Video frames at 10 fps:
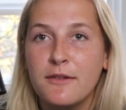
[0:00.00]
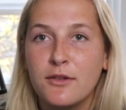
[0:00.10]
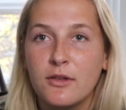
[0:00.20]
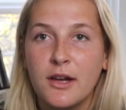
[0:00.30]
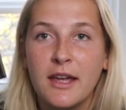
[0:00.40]
if
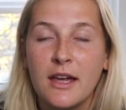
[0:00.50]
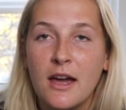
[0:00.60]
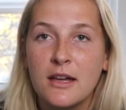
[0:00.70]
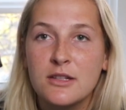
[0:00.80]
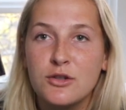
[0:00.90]
you're looking
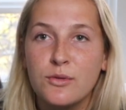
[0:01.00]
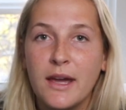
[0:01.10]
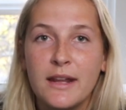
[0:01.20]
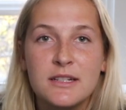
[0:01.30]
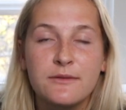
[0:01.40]
to
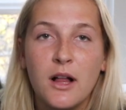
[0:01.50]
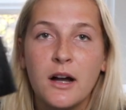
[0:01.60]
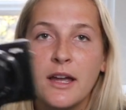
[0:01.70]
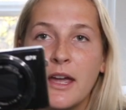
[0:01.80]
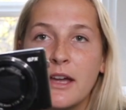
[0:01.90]
get into
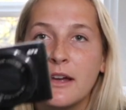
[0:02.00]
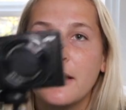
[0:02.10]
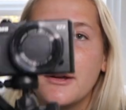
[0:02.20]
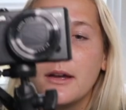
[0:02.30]
vlogging,